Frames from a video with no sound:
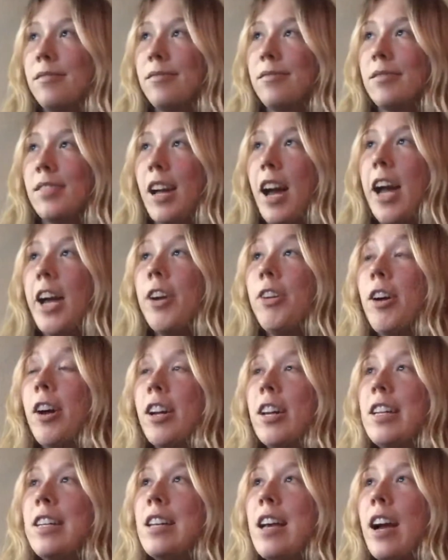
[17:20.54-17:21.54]

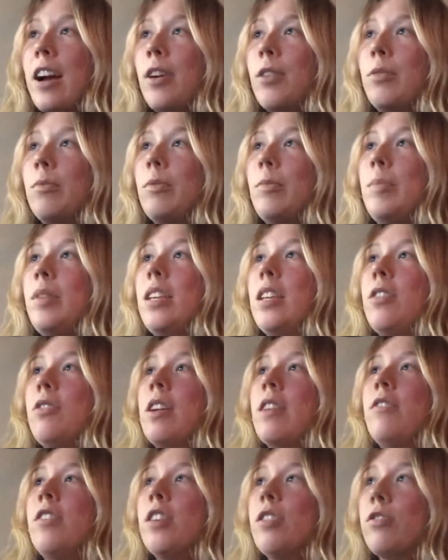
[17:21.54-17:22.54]
hierarchy down would be you
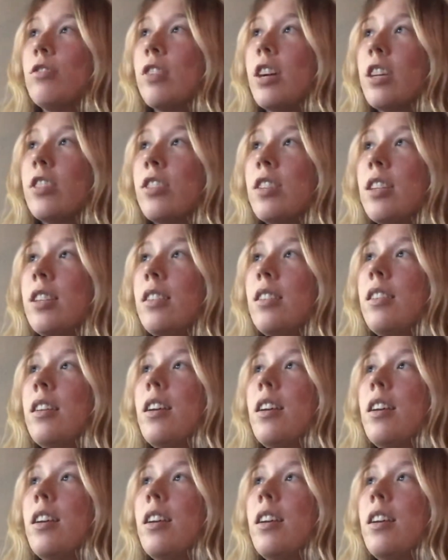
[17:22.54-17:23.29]
give the instruction,